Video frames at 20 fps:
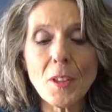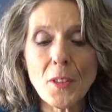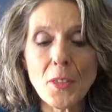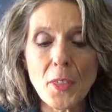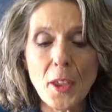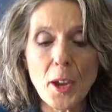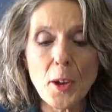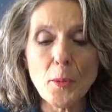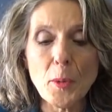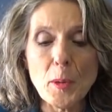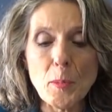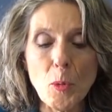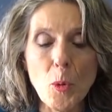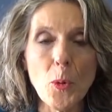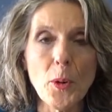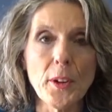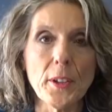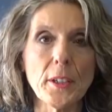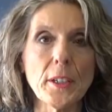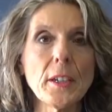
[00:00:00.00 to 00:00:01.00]
they
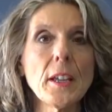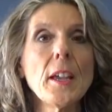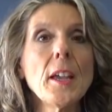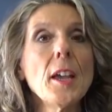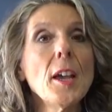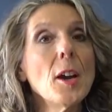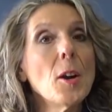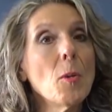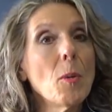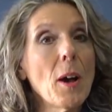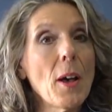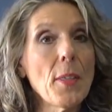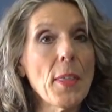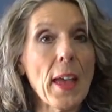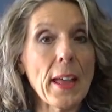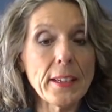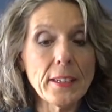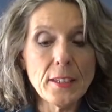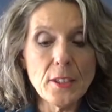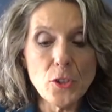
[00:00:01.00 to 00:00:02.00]
reported while
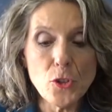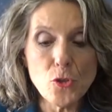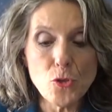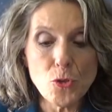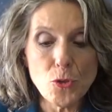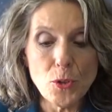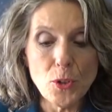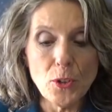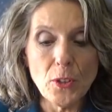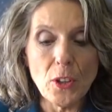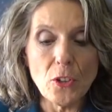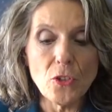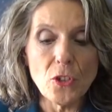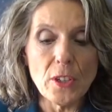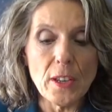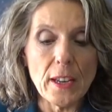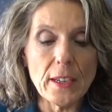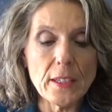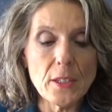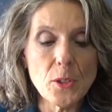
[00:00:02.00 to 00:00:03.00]
that it is true that
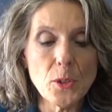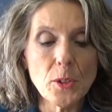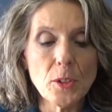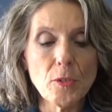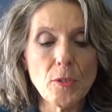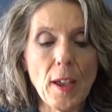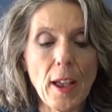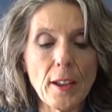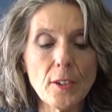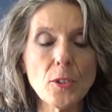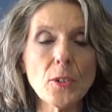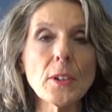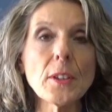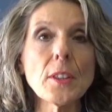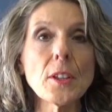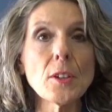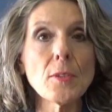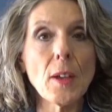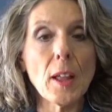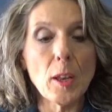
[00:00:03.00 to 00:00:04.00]
genetics are a factor in
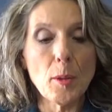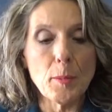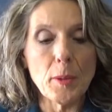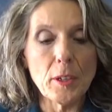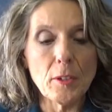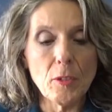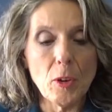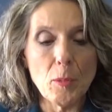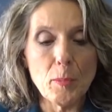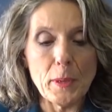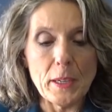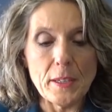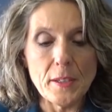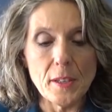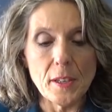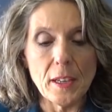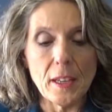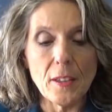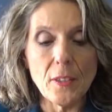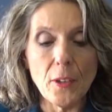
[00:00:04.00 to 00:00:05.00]
the development of
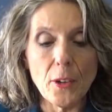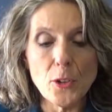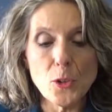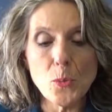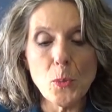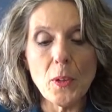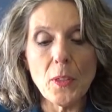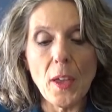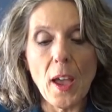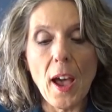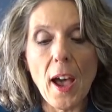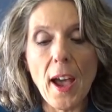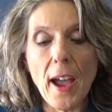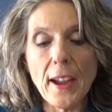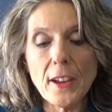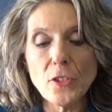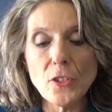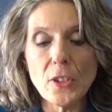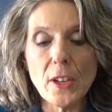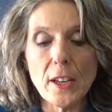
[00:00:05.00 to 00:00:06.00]
obesity, those with
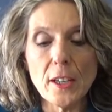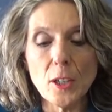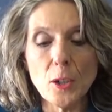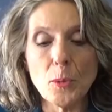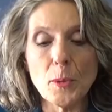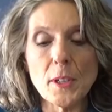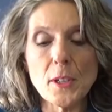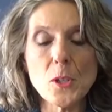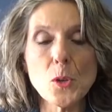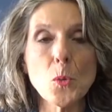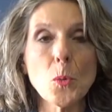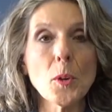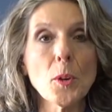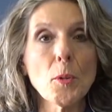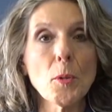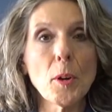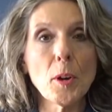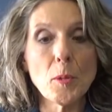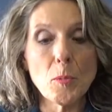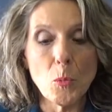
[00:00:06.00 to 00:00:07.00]
high genetic risk were,
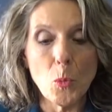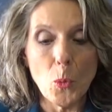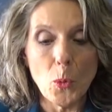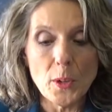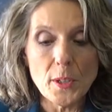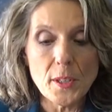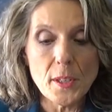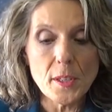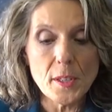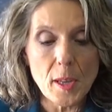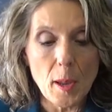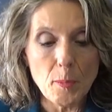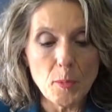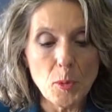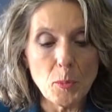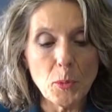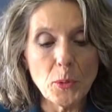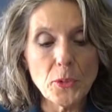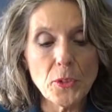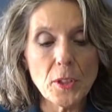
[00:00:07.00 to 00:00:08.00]
quote, more
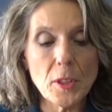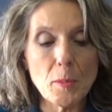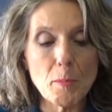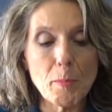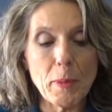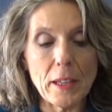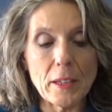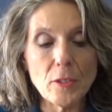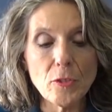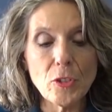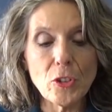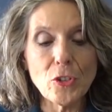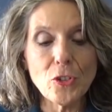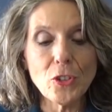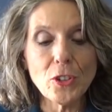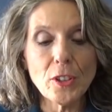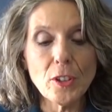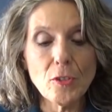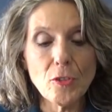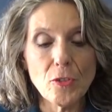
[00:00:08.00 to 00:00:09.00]
susceptible to the
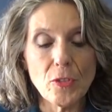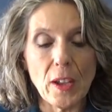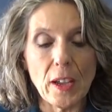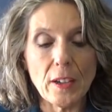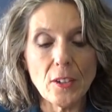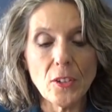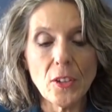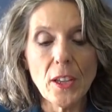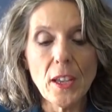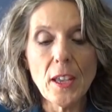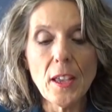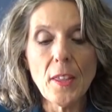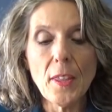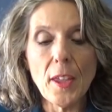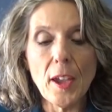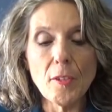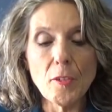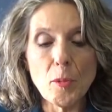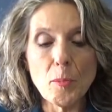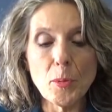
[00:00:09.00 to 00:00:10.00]
beneficial effect
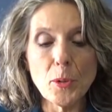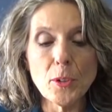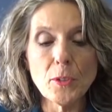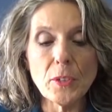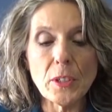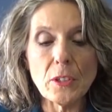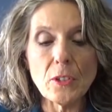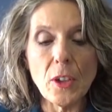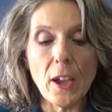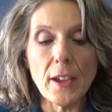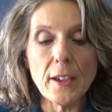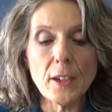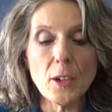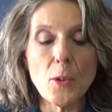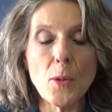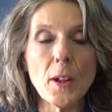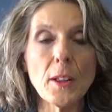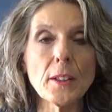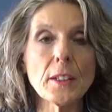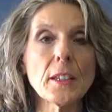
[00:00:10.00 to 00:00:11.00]
of improving diet
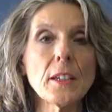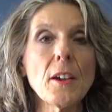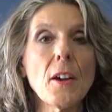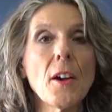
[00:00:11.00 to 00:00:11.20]
quality